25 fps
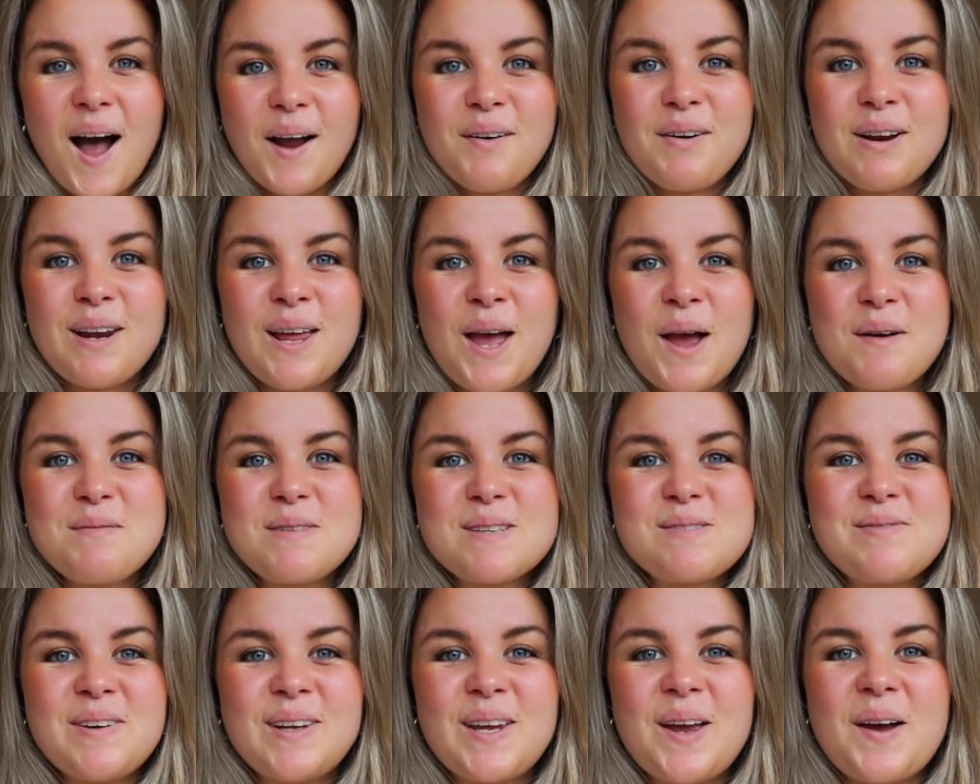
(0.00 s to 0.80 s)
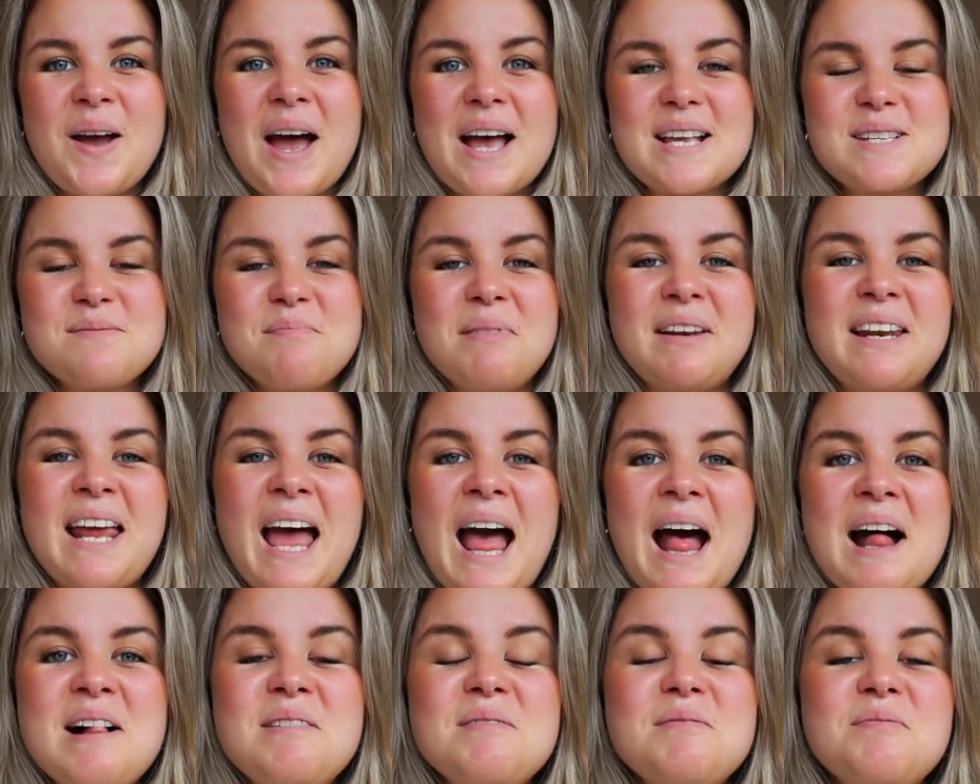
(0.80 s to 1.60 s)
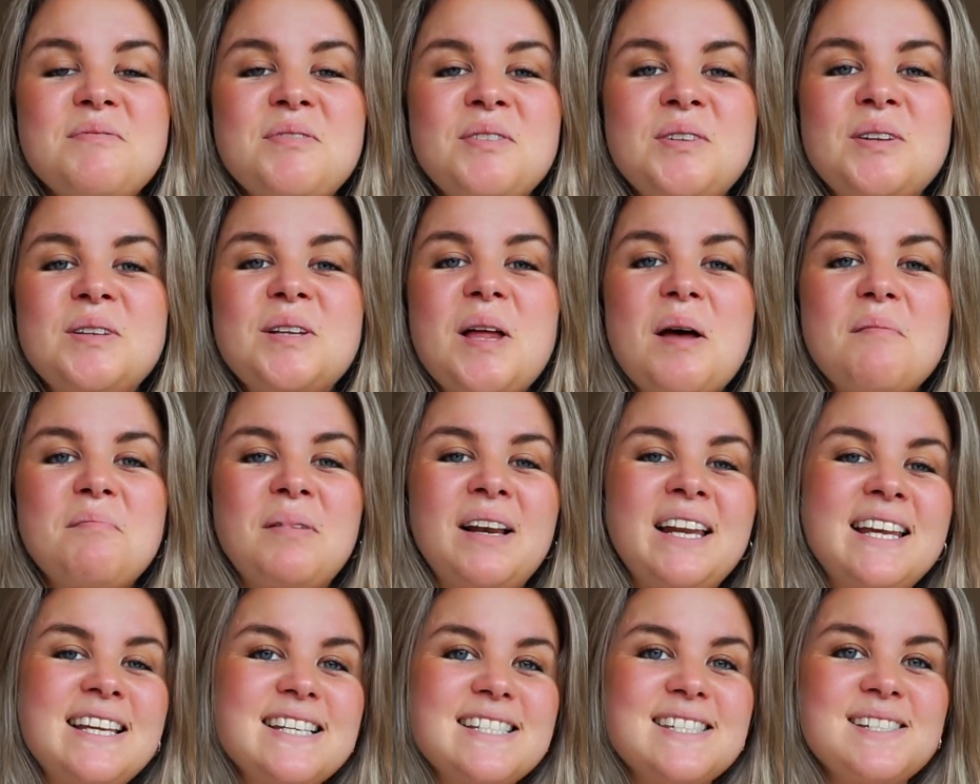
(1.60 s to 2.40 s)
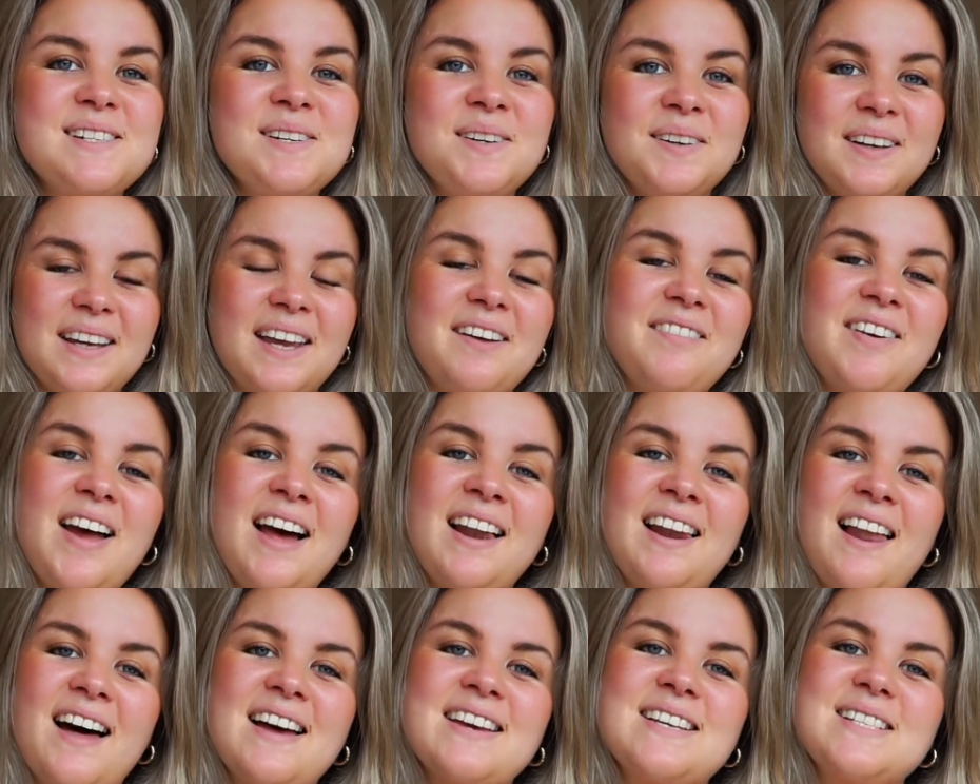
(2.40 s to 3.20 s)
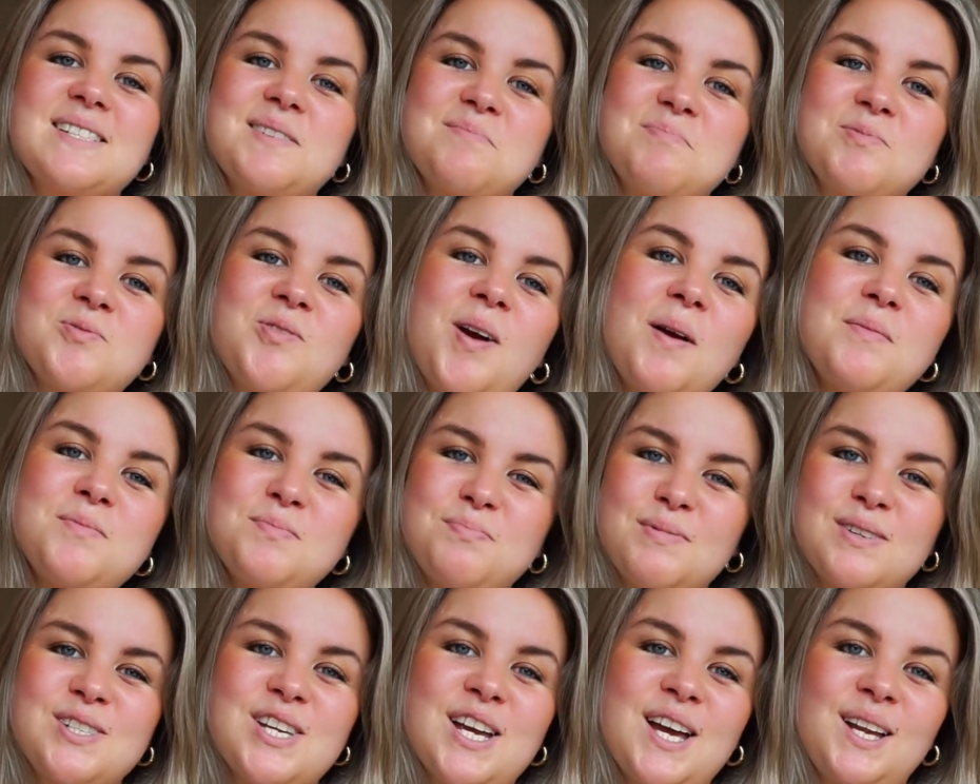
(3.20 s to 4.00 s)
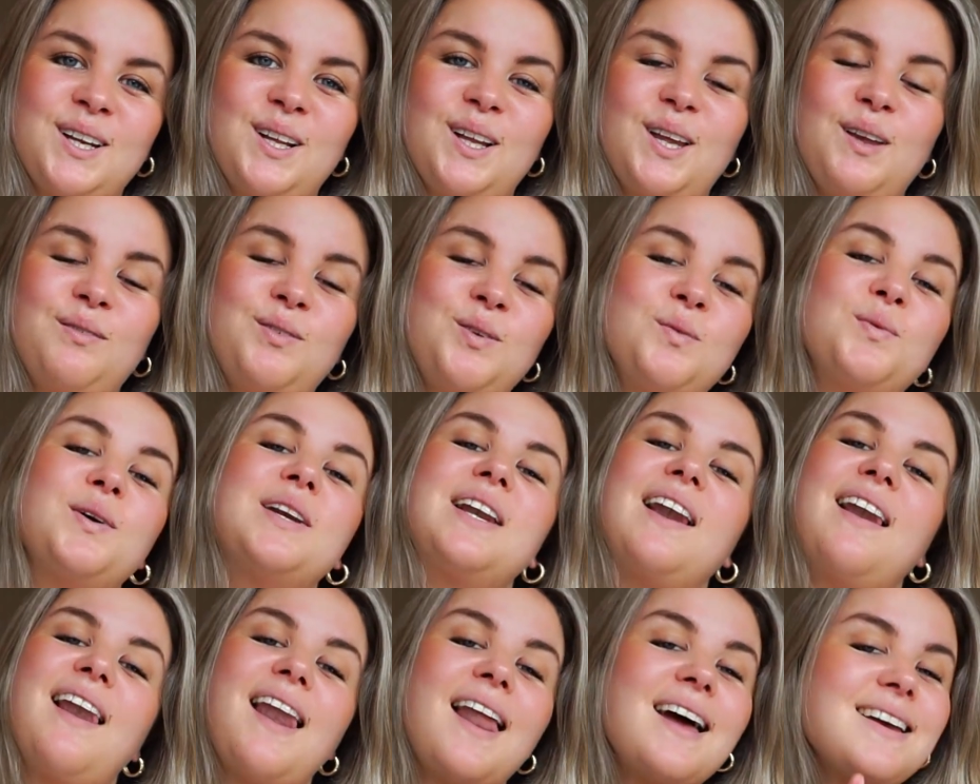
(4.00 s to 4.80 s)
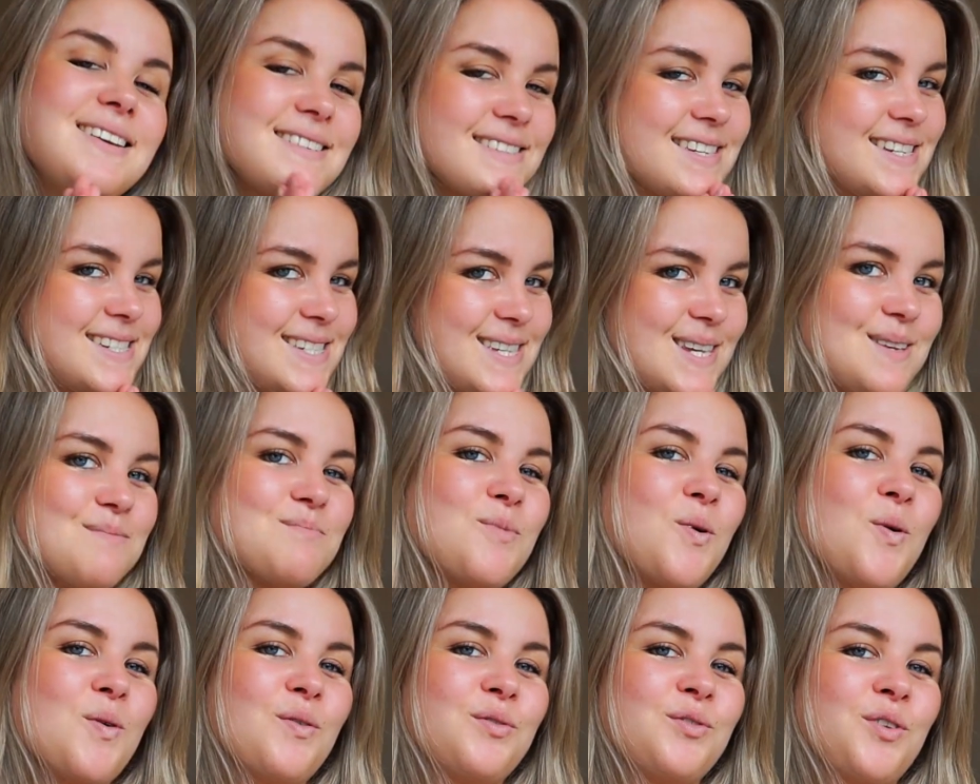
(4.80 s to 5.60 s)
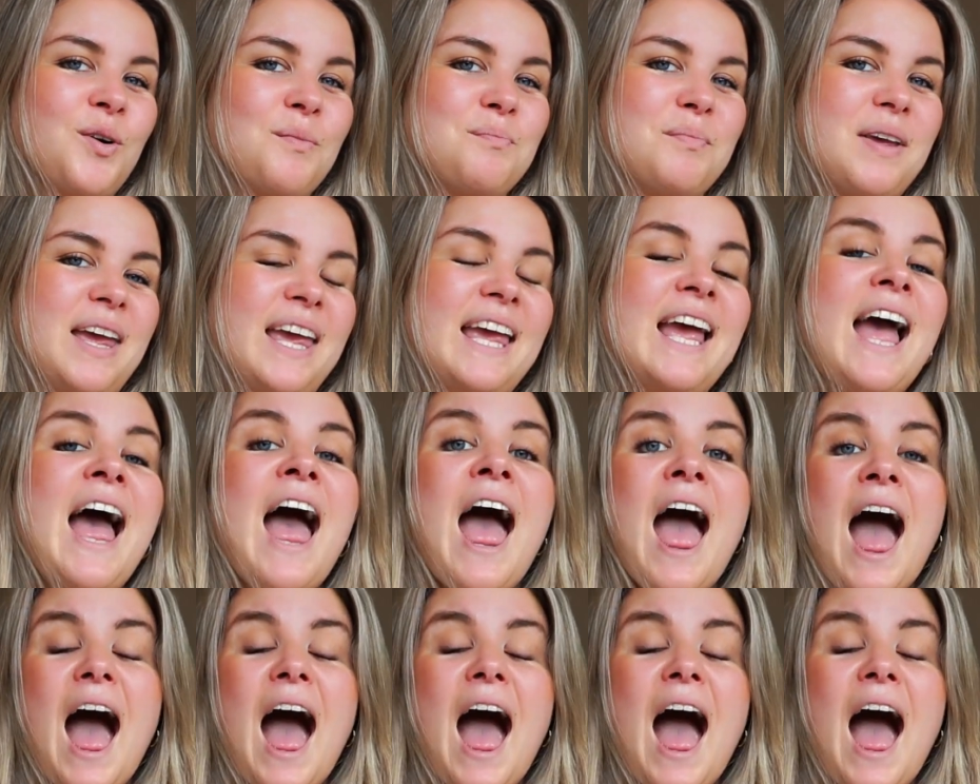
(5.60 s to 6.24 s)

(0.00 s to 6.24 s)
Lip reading: I really hope this video has been helpful. Please do give it a like, subscribe to my channel if you would like to see more from me.